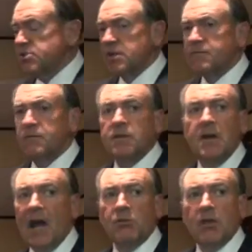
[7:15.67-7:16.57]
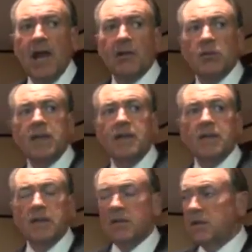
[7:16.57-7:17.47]
I said, I will not only
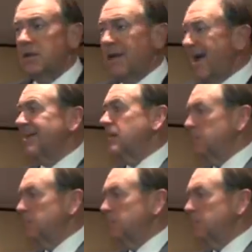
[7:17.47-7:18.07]
not